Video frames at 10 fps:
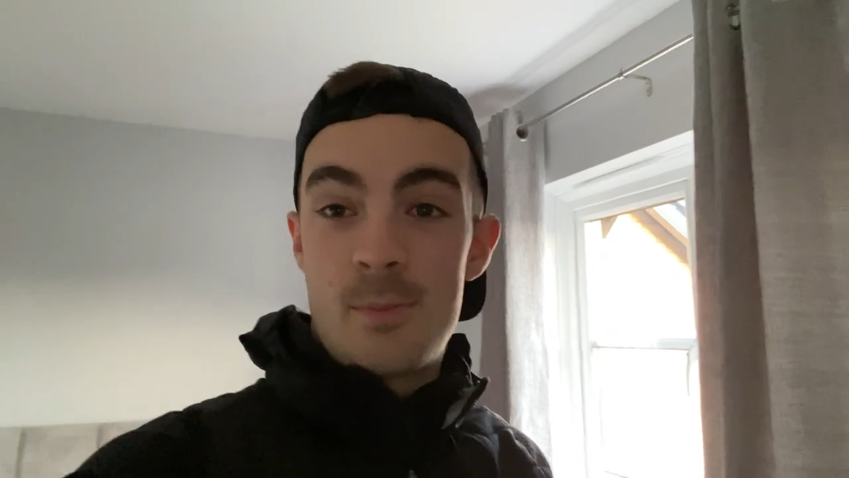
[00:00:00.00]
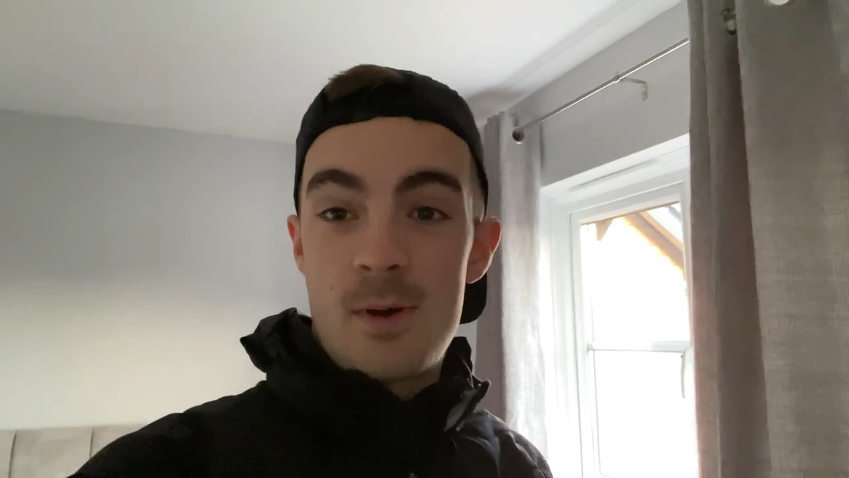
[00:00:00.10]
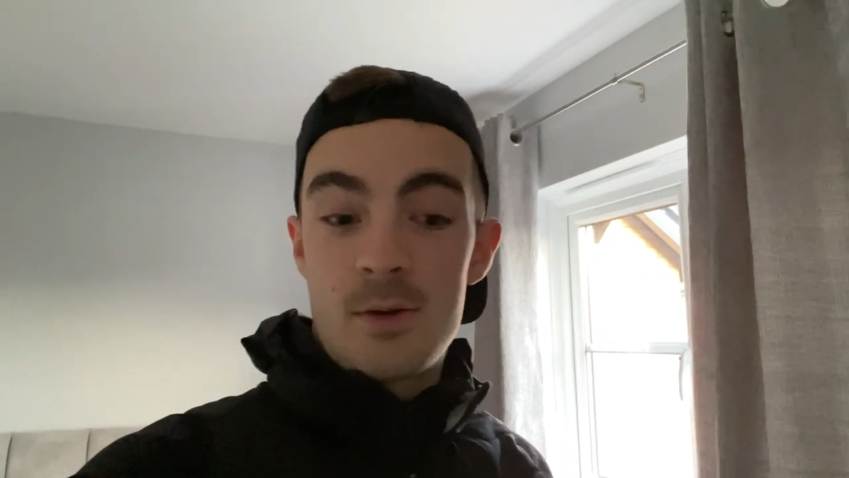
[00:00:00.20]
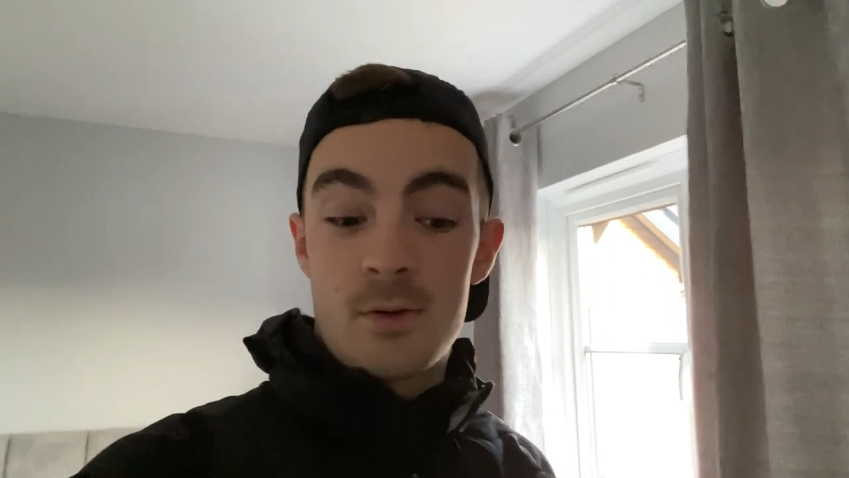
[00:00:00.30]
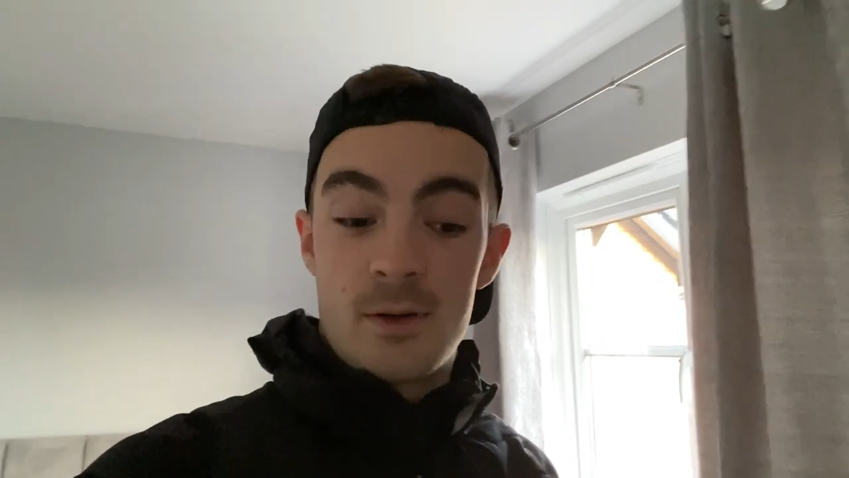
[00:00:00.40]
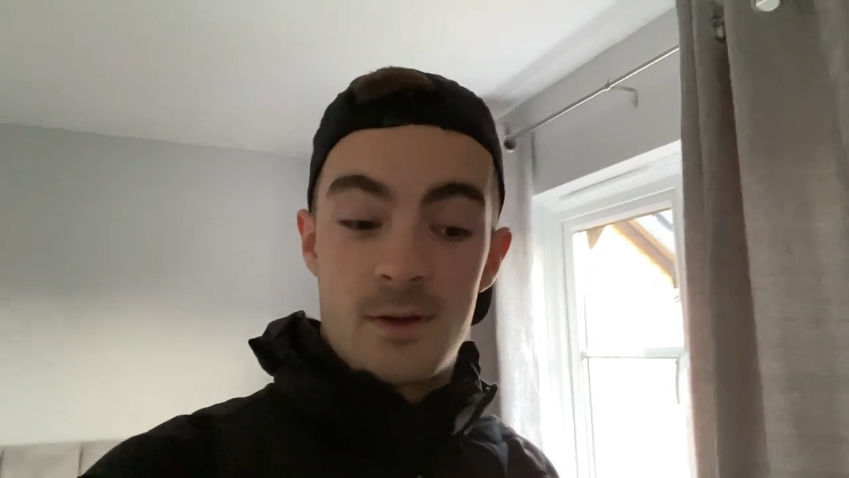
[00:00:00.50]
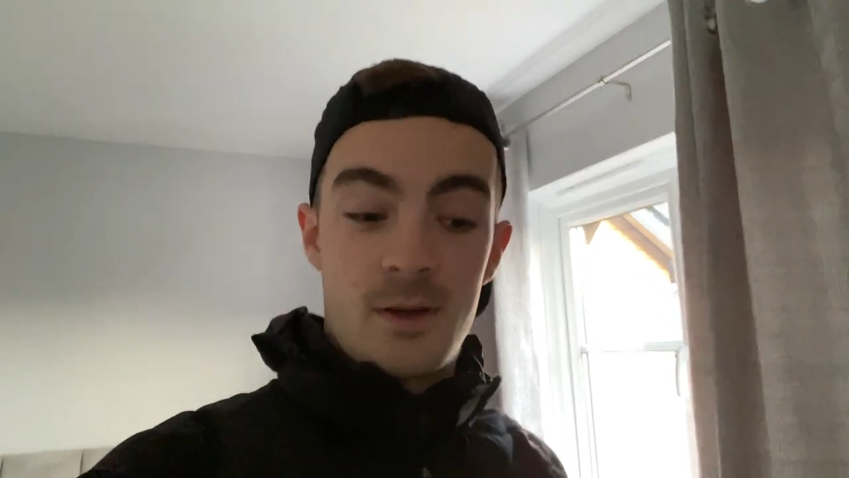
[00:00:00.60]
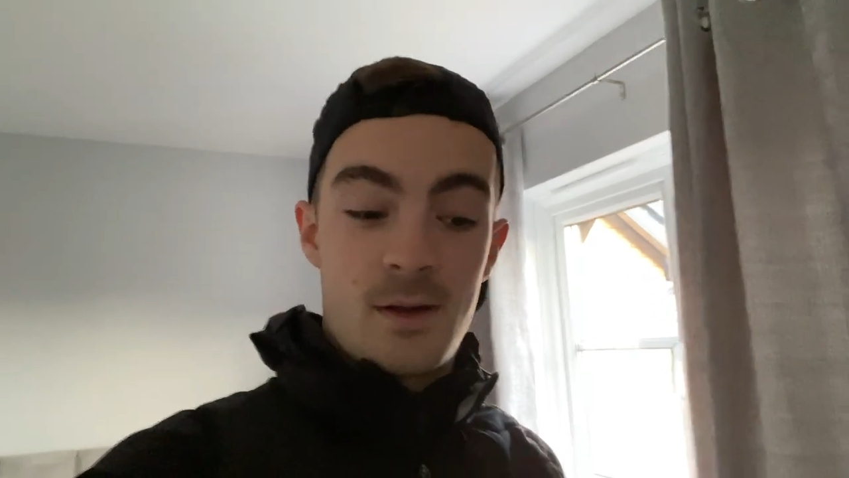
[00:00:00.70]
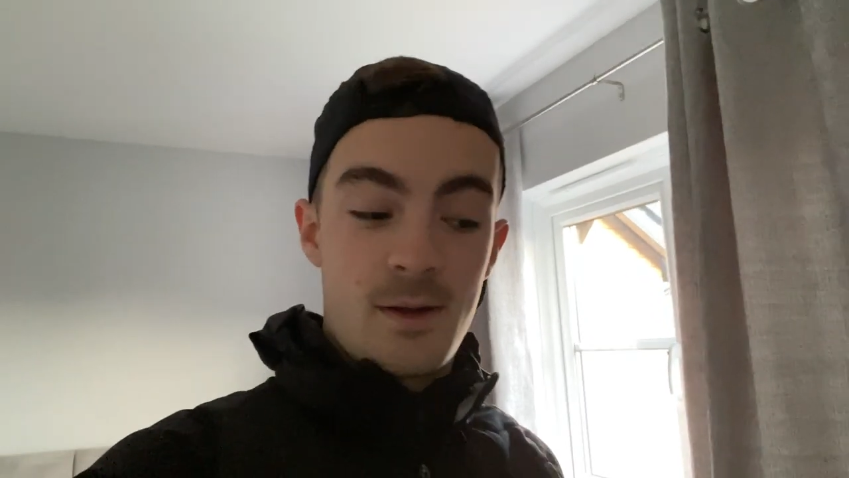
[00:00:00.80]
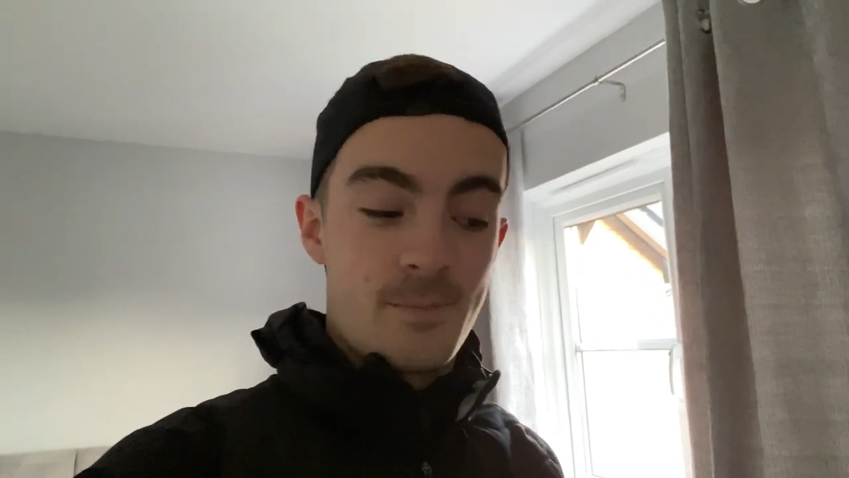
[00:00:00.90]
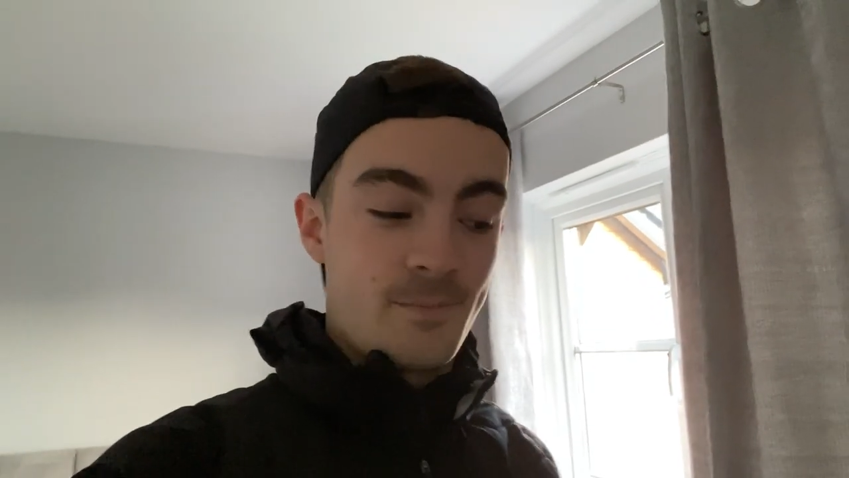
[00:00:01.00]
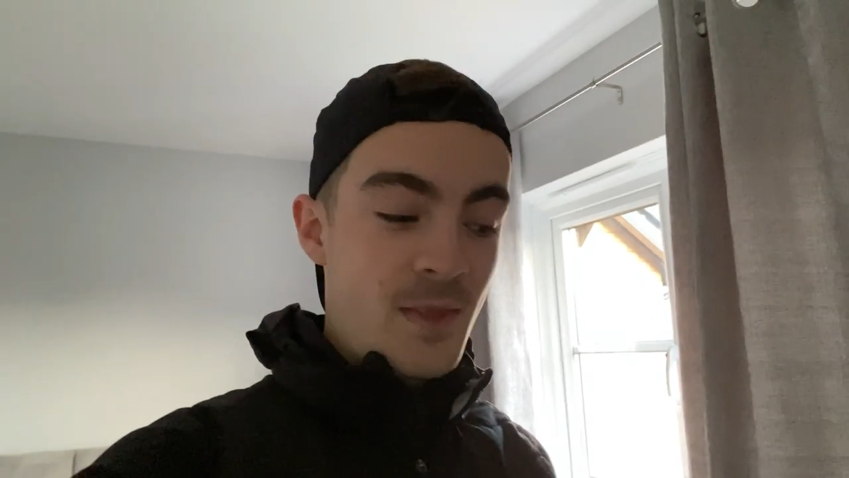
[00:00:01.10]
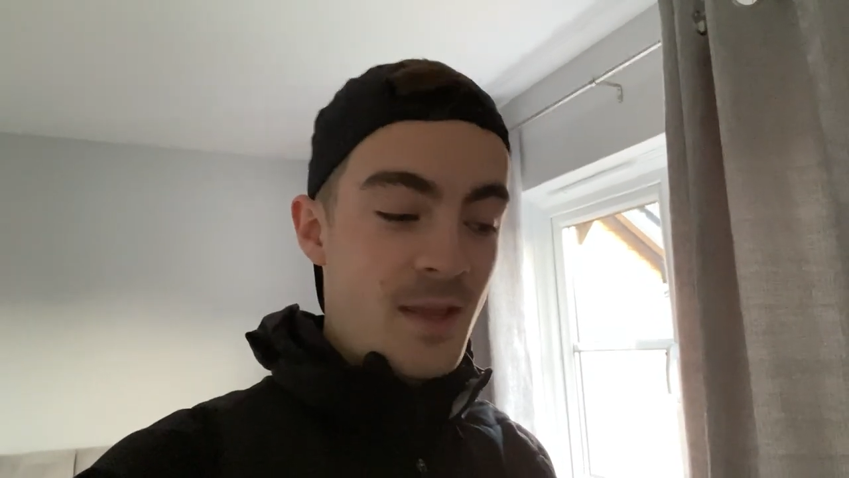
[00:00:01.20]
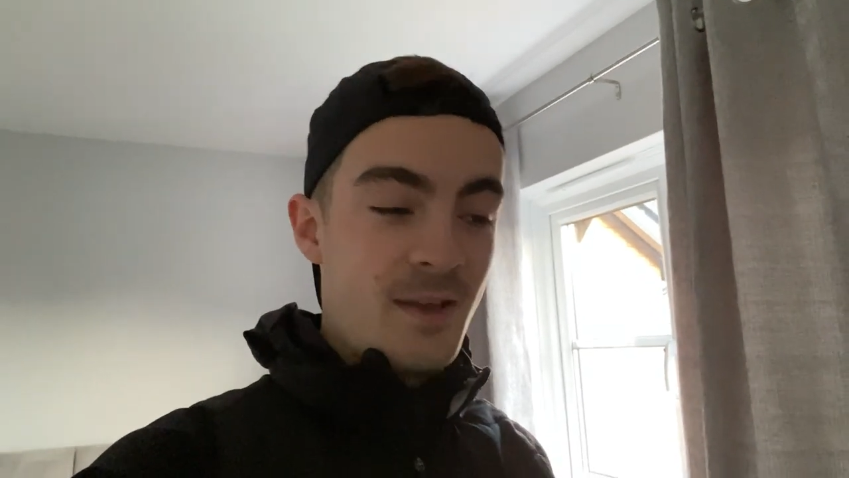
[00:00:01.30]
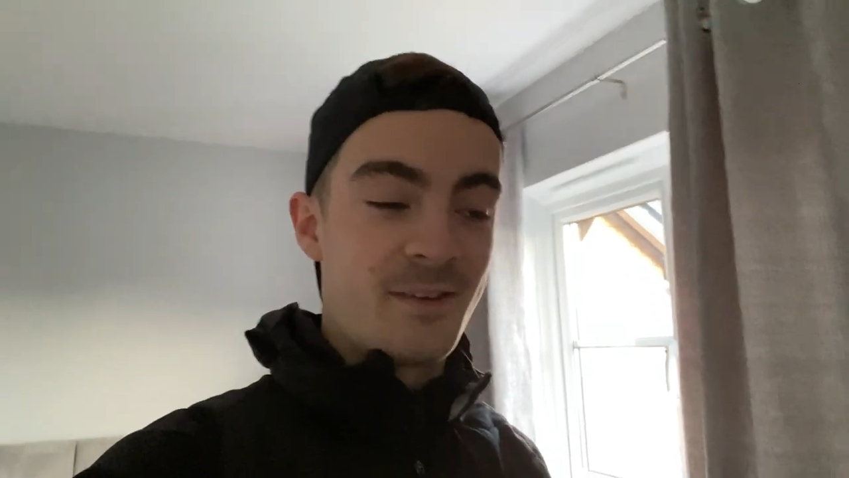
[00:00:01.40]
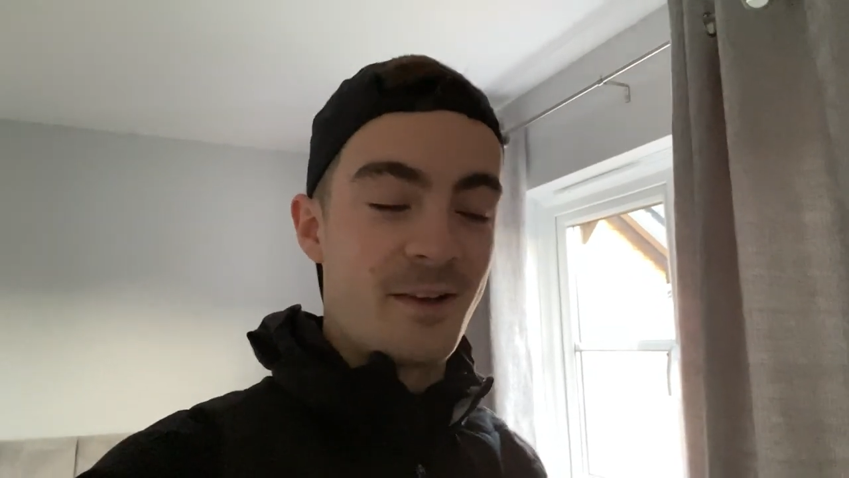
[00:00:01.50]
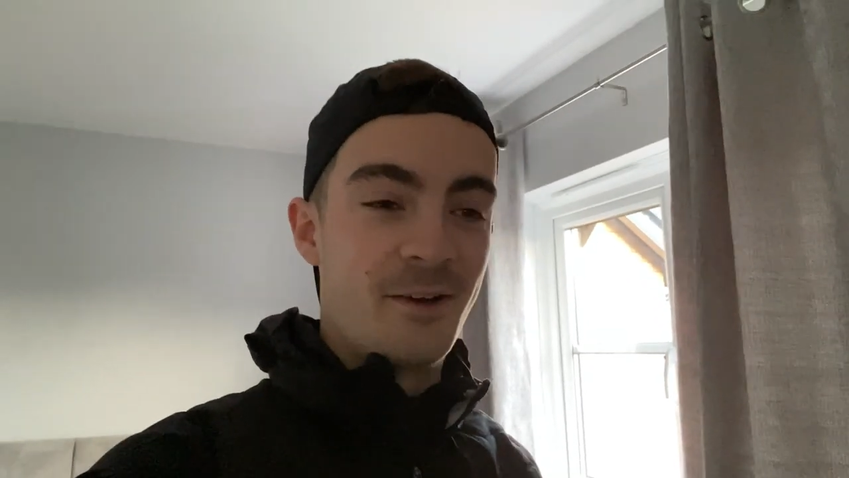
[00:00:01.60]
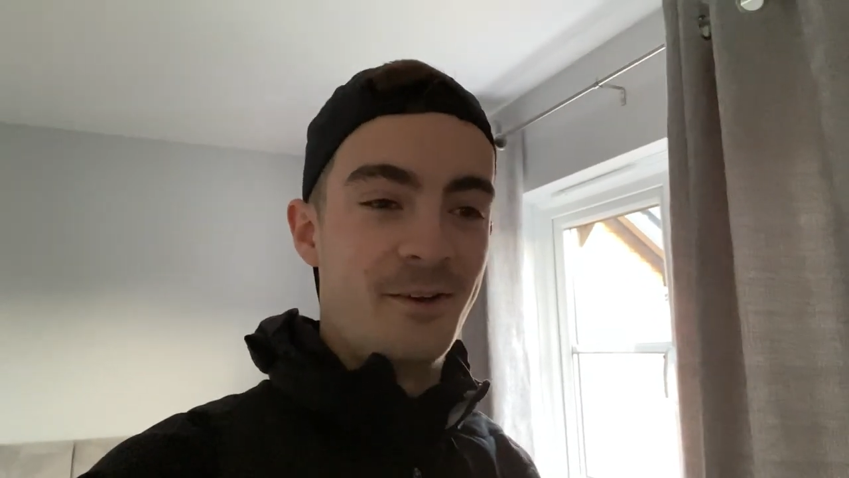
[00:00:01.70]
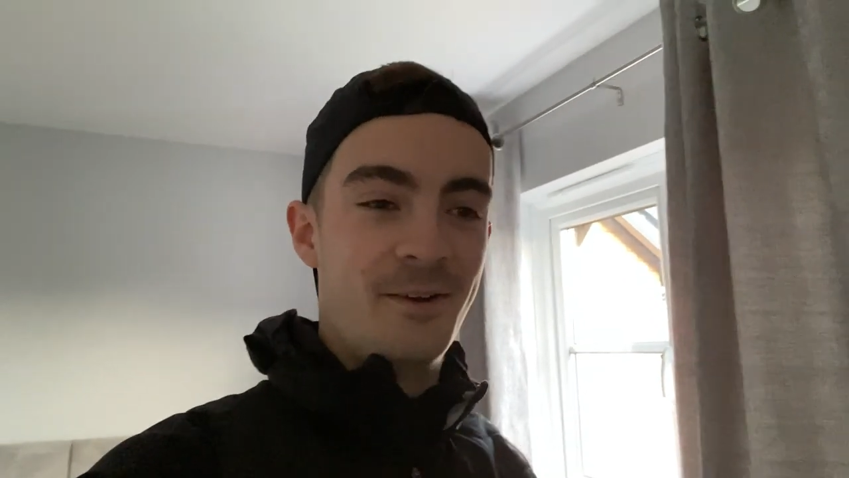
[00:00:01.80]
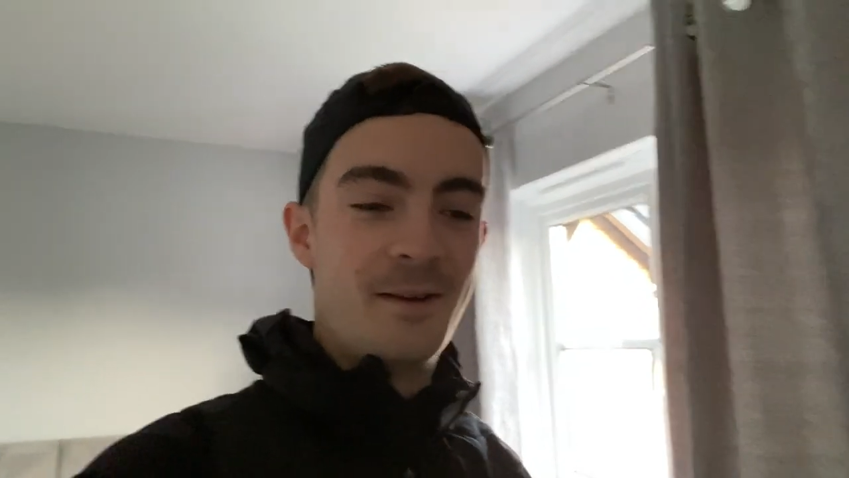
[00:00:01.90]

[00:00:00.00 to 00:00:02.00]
Parkrun. So,